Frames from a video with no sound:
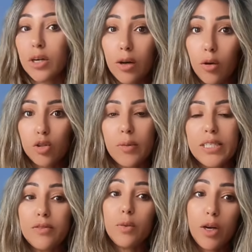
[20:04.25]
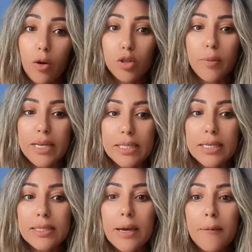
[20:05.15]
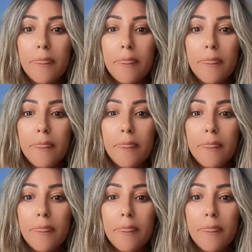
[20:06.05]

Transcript: You cannot automate it. If you want to automate it,